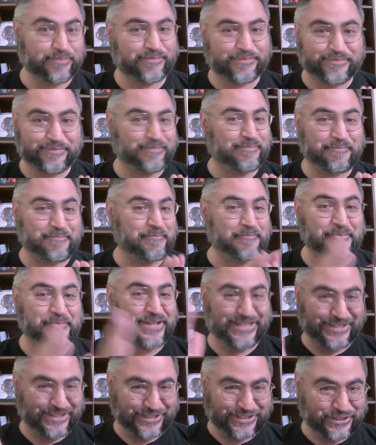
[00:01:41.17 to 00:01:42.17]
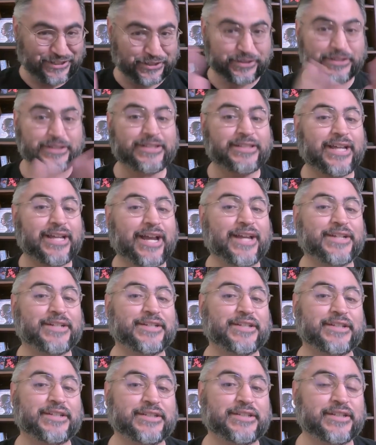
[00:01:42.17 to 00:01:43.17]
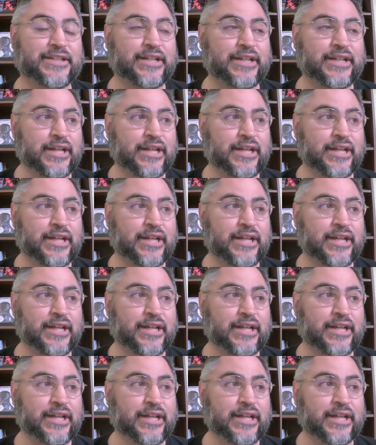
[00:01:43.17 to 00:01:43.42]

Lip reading: magician, scientist